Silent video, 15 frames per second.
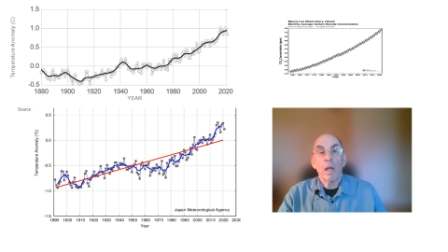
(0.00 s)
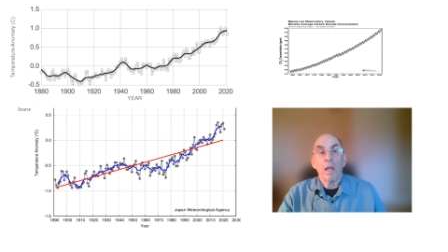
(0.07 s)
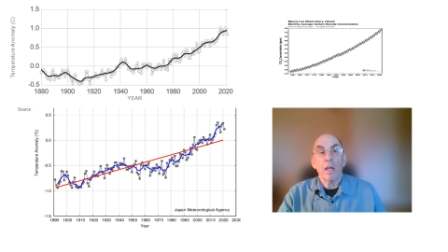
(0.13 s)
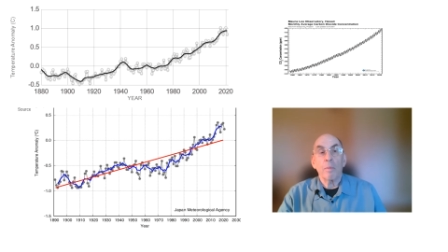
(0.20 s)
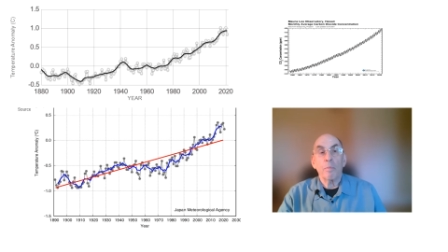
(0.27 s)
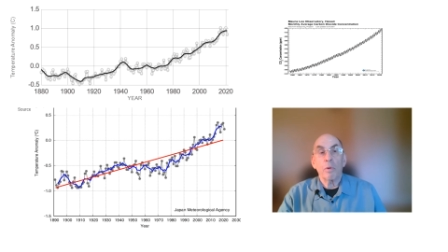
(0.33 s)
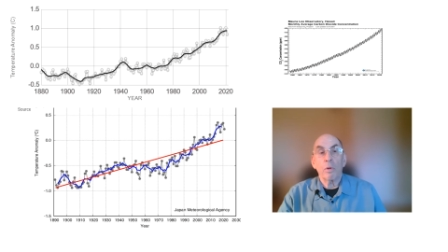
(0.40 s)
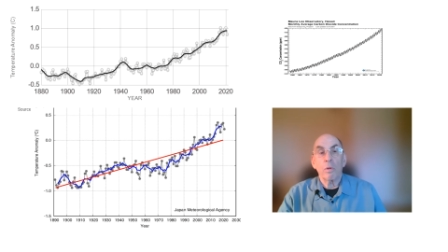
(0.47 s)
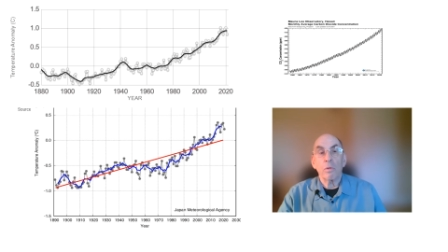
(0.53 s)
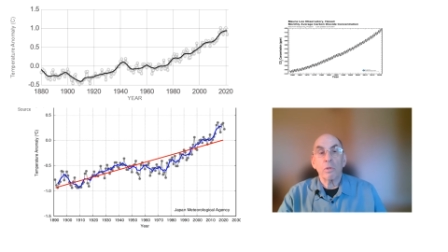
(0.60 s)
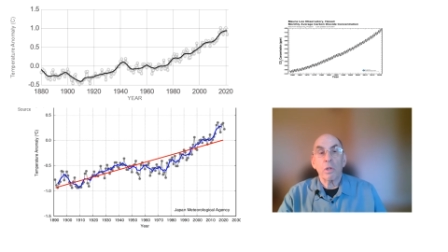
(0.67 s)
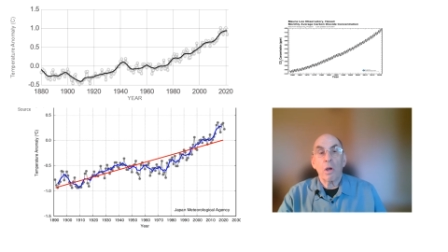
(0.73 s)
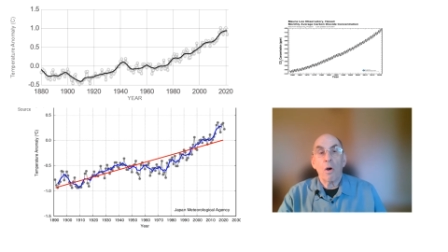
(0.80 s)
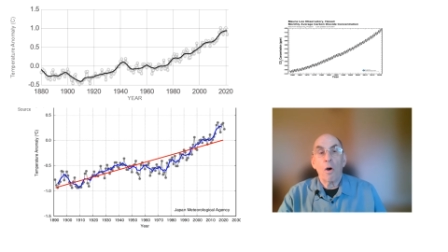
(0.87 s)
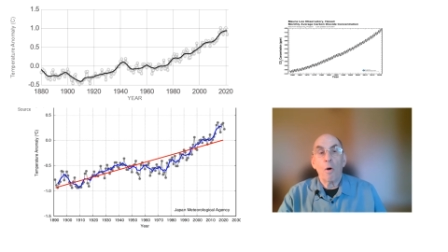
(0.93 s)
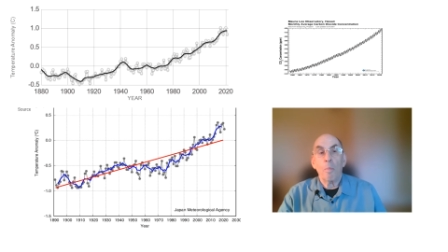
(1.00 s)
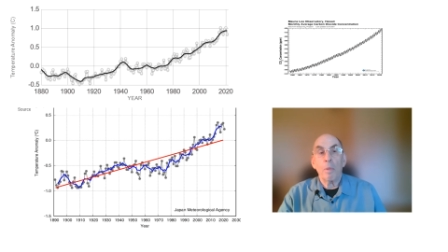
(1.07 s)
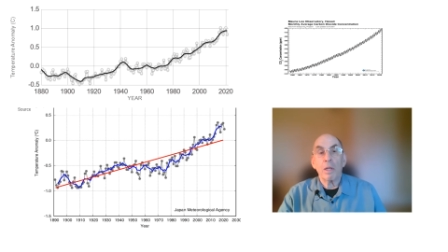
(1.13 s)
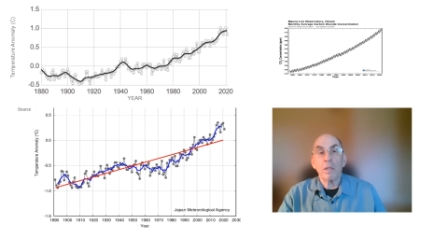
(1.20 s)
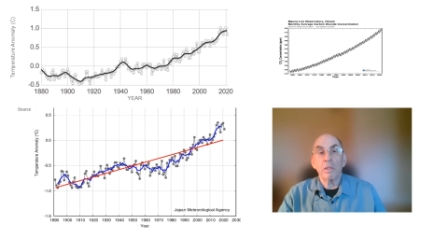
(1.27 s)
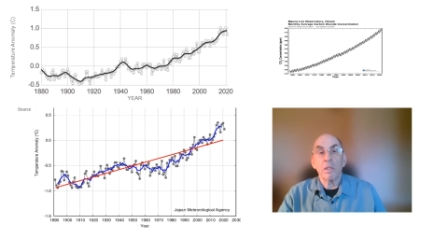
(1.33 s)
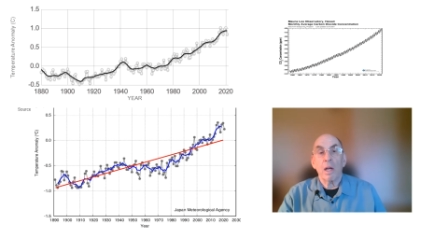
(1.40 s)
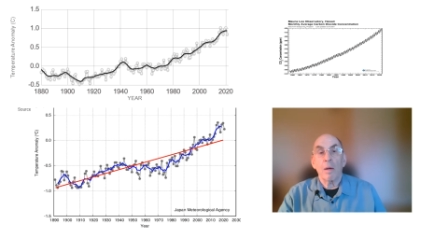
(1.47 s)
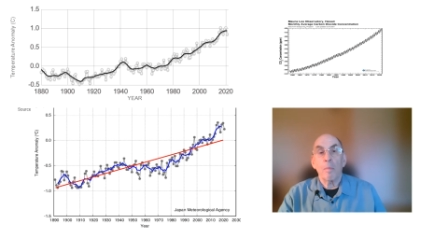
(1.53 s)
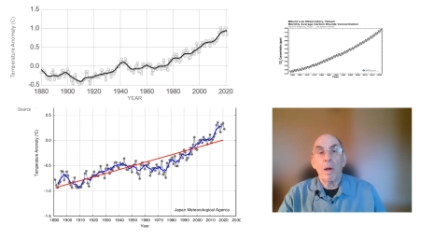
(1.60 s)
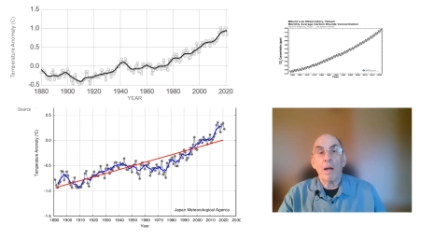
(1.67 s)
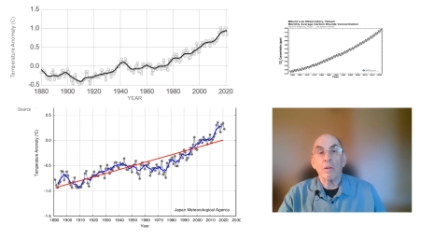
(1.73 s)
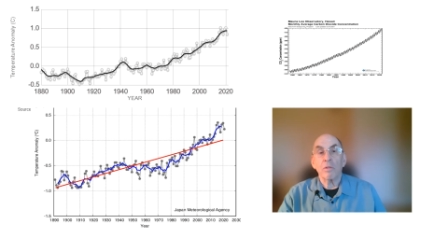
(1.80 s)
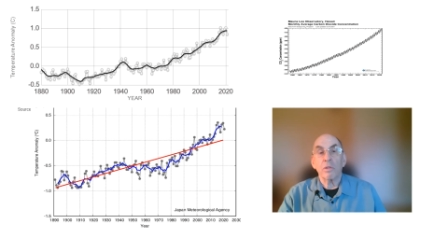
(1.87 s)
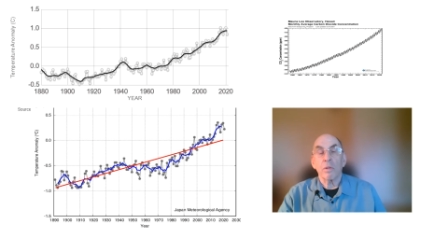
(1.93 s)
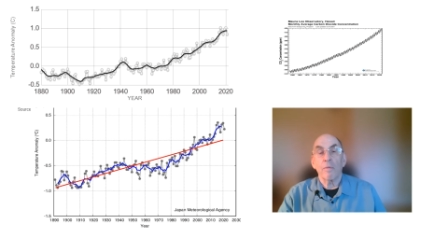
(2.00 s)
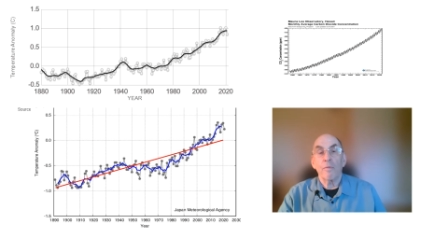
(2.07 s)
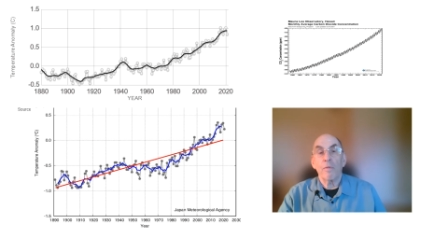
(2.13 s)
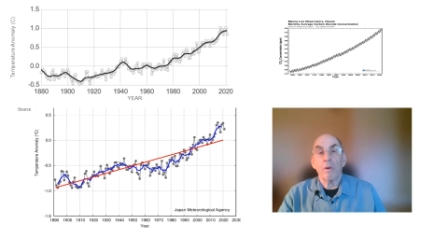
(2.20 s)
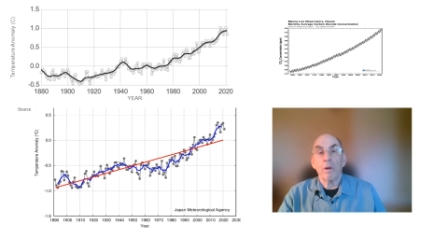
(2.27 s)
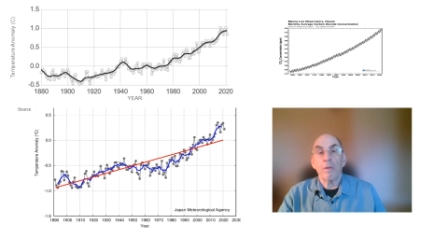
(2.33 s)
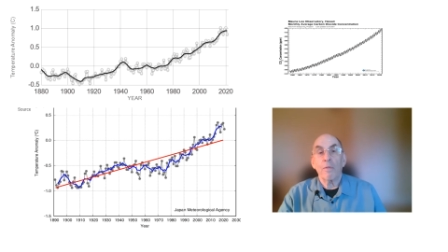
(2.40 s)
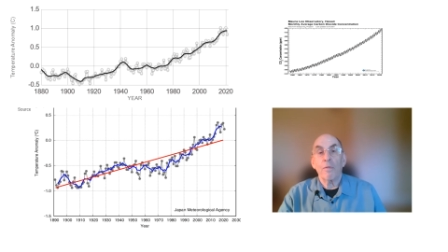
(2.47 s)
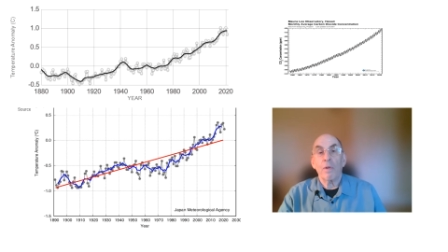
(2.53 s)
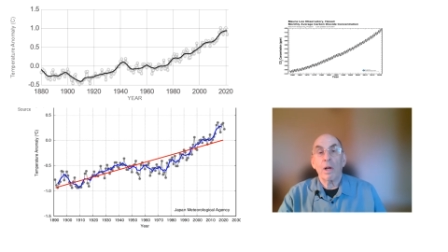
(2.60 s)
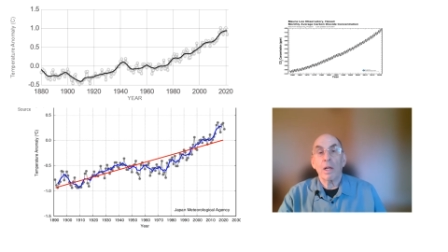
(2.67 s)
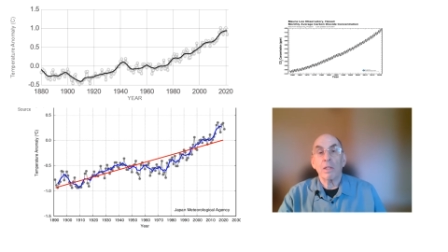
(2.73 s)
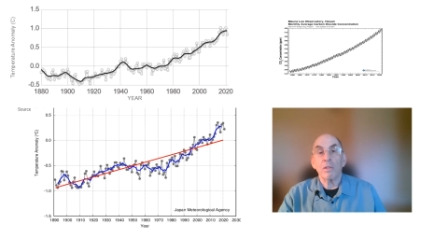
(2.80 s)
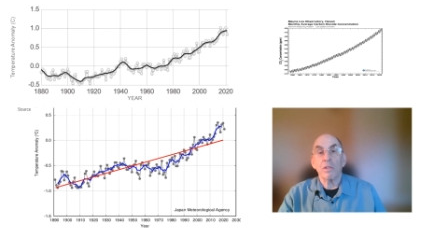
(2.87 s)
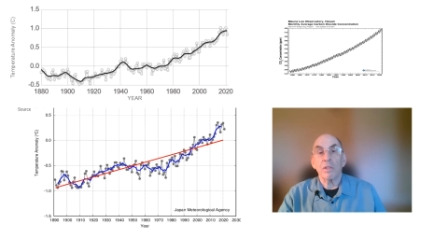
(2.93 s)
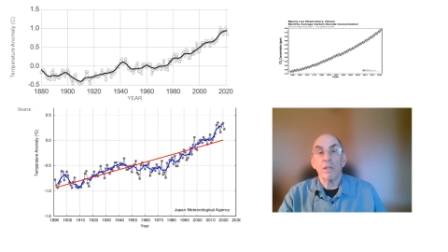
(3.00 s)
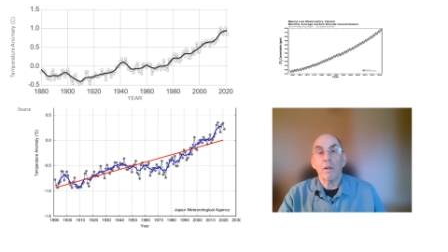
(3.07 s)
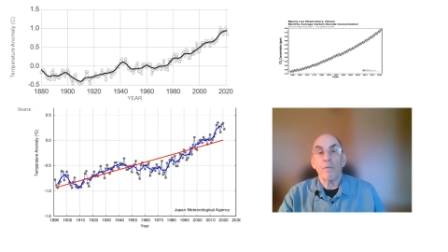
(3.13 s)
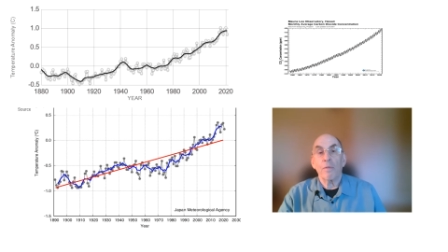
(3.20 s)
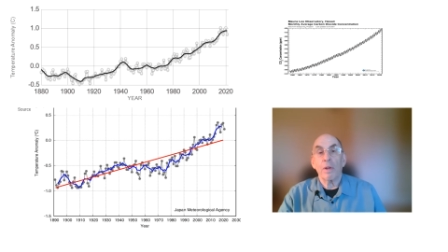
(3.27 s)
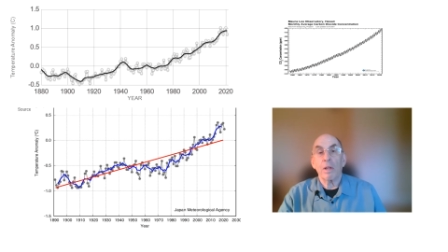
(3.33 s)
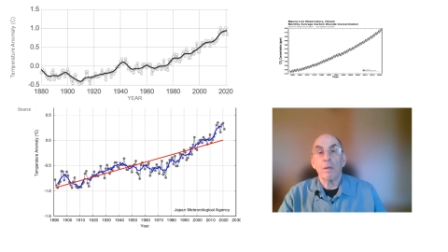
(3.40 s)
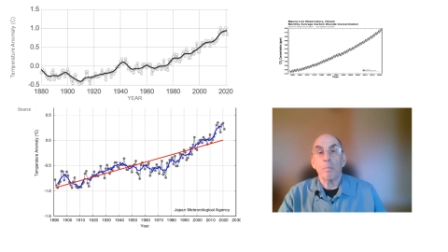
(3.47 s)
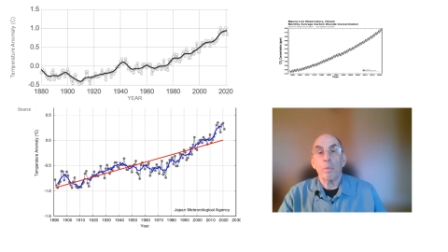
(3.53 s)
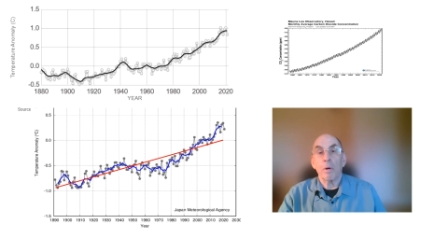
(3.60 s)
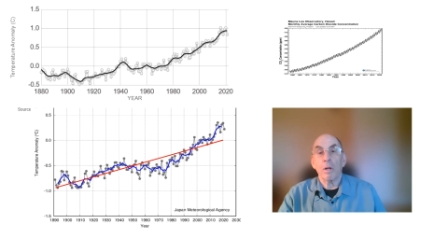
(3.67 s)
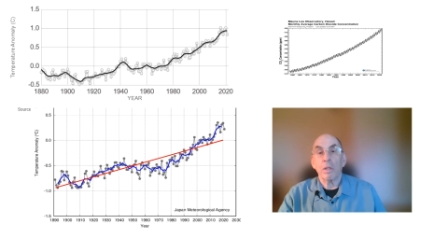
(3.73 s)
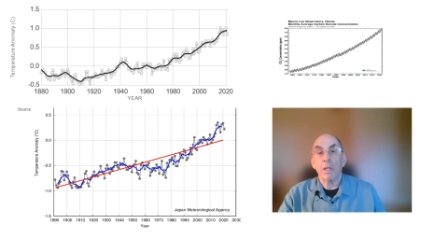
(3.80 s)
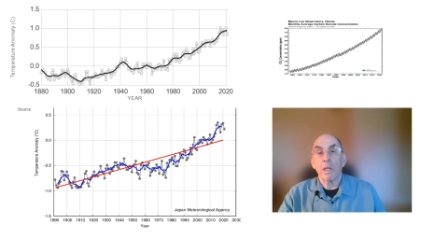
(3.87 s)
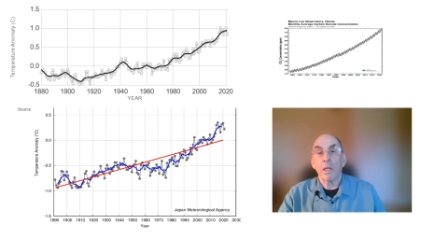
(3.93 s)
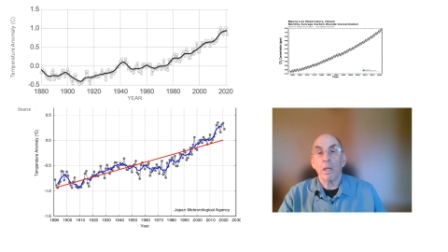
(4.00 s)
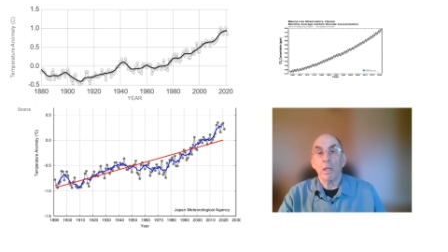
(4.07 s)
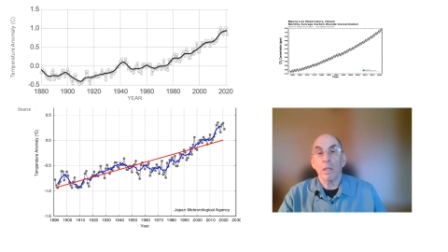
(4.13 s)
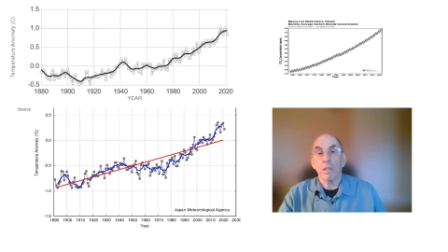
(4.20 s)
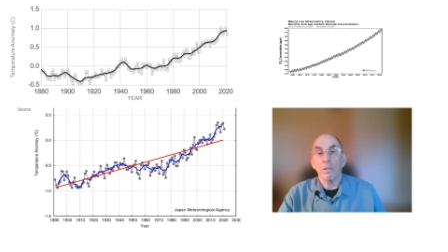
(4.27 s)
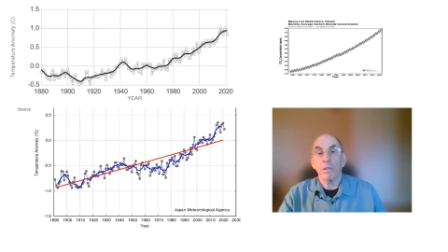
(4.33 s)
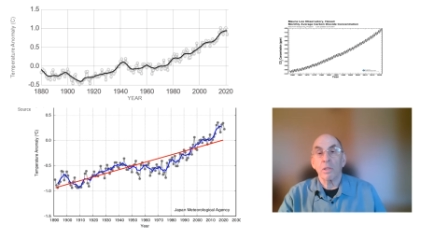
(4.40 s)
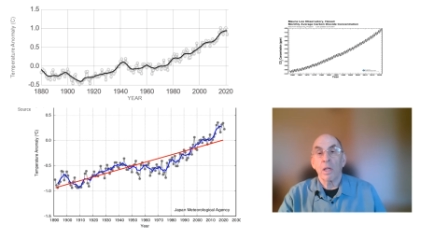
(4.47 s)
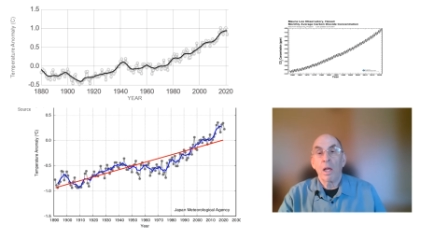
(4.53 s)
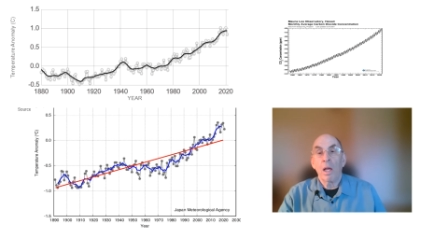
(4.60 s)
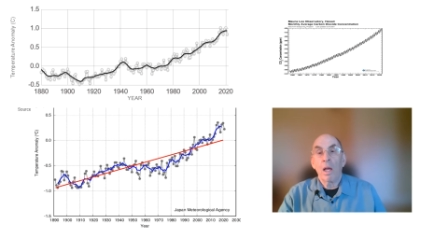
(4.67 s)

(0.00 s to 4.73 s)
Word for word: it produced copious amounts of very fine sulfate particulates